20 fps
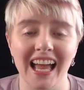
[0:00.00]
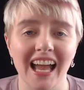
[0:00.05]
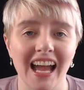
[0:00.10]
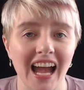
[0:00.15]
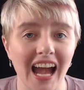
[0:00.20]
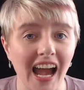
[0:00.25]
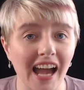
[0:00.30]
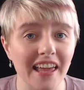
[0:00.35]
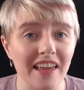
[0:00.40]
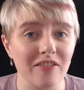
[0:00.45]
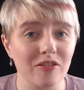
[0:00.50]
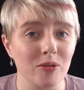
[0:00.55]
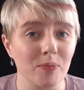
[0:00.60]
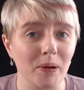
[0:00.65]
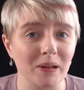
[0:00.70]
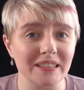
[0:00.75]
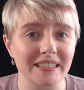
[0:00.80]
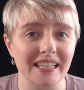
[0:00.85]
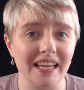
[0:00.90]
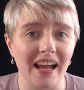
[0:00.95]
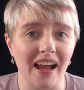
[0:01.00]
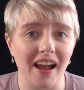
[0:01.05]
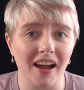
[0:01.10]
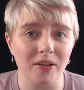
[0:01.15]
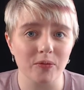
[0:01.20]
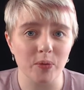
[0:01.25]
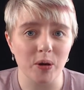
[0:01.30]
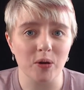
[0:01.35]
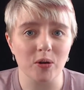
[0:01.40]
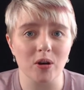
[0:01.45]
Hi everybody
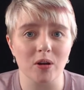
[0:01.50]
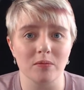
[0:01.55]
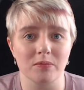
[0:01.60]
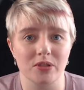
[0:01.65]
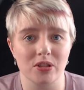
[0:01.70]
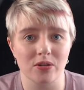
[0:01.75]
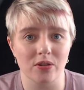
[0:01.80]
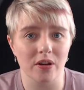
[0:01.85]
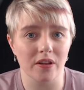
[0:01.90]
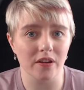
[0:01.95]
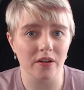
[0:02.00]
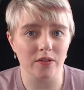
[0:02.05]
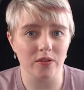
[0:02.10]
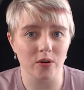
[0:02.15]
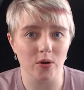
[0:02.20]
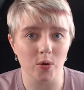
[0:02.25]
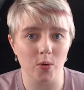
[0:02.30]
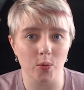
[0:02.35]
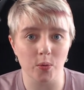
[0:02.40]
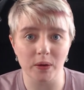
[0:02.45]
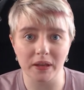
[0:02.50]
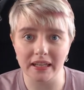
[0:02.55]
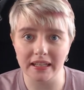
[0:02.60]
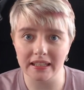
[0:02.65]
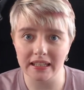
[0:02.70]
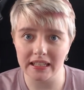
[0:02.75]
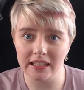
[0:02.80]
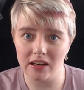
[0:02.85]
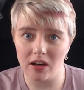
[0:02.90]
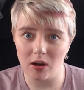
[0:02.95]
and welcome to another
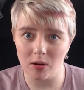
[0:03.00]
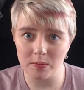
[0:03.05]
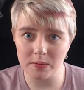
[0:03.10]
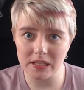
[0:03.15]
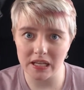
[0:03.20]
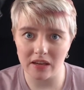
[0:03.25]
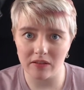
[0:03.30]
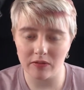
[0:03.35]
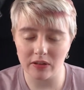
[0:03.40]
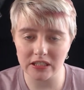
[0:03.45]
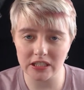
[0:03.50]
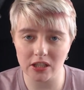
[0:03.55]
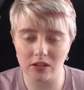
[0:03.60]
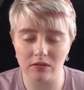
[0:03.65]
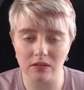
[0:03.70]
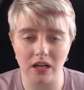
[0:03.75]
weekly update video.